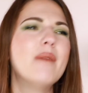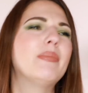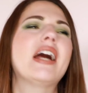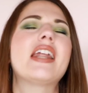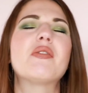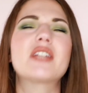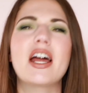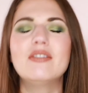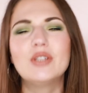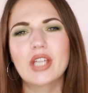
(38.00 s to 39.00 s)
But I was
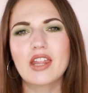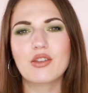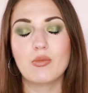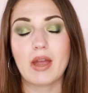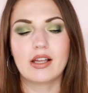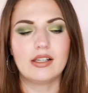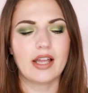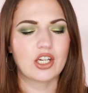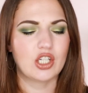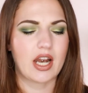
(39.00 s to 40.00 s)
kind of looking through my
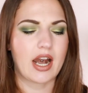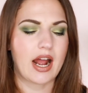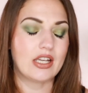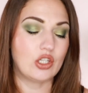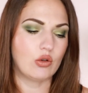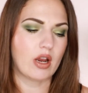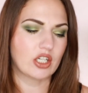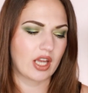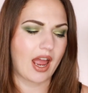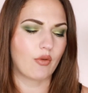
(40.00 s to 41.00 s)
collection, and I do
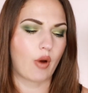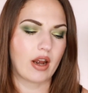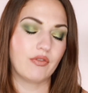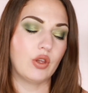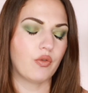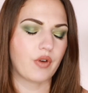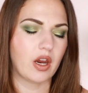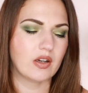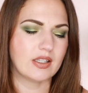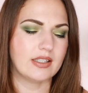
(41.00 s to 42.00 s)
actually have quite a few
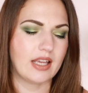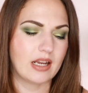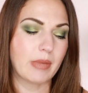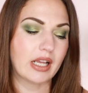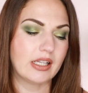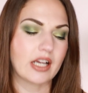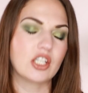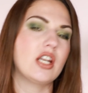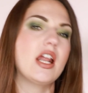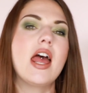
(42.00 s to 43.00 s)
fragrances in my
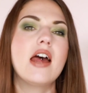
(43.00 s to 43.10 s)
collection